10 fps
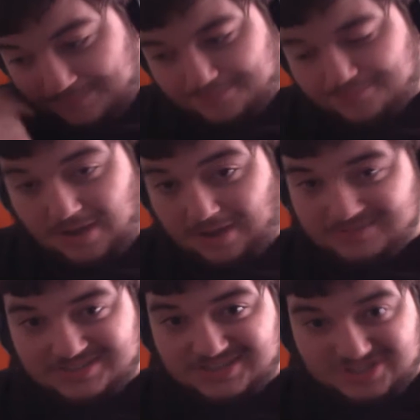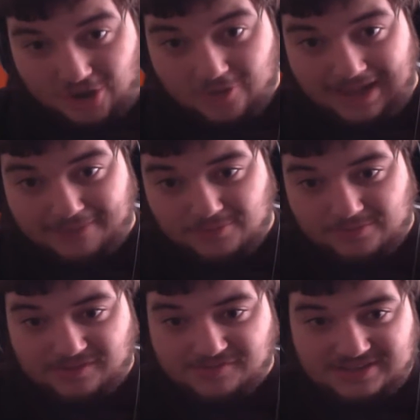I'm just so happy with
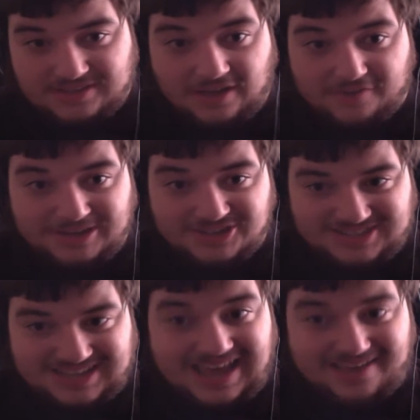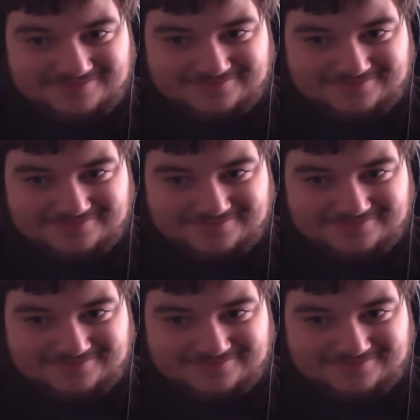everything that I've managed to get.